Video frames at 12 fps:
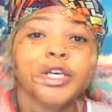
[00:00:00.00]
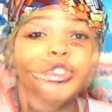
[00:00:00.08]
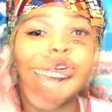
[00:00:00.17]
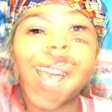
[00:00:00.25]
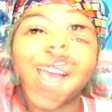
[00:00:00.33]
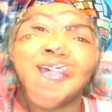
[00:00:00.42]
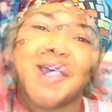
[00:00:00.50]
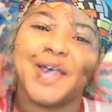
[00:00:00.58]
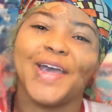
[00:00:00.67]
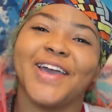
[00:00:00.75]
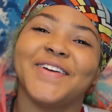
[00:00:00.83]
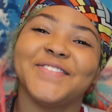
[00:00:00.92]
So
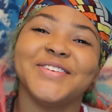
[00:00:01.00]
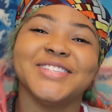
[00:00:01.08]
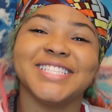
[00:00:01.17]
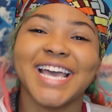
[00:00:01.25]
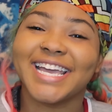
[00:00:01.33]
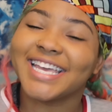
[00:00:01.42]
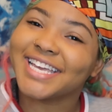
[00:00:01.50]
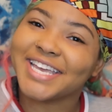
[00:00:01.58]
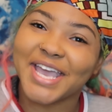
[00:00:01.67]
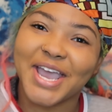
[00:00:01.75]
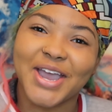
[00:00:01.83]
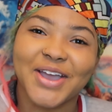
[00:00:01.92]
if you're taking
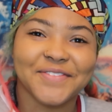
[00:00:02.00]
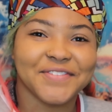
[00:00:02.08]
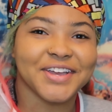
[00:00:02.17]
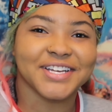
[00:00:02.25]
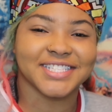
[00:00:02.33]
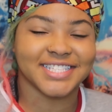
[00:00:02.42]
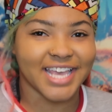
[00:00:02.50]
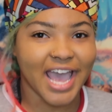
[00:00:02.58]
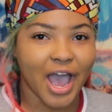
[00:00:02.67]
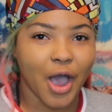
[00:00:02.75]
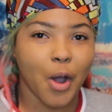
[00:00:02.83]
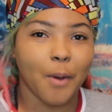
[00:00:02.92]
care of your
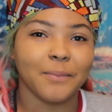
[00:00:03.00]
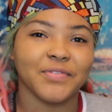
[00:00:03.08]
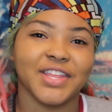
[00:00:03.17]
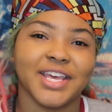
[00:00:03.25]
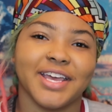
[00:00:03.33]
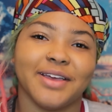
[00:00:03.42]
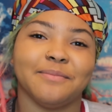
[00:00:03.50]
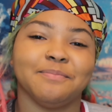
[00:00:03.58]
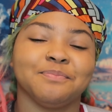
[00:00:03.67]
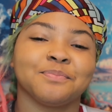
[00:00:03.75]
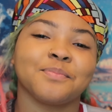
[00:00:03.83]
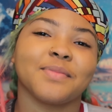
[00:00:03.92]
scalp, then